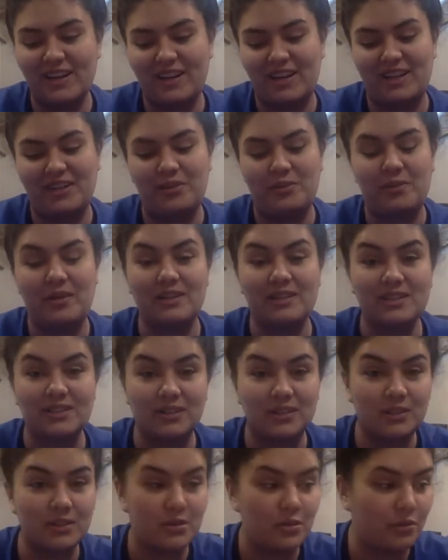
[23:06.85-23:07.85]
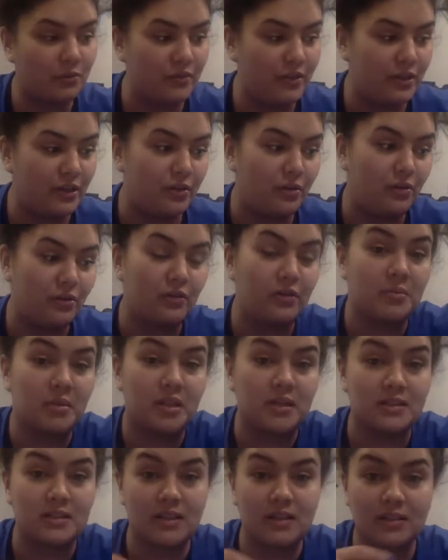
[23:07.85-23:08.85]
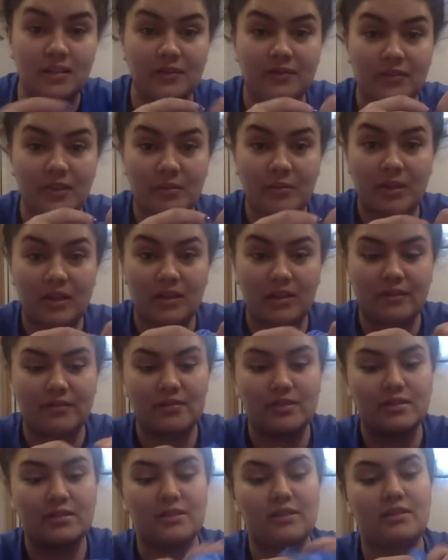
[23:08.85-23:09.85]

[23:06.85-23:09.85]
I don't want to start this whole video over because I couldn't find my gloves.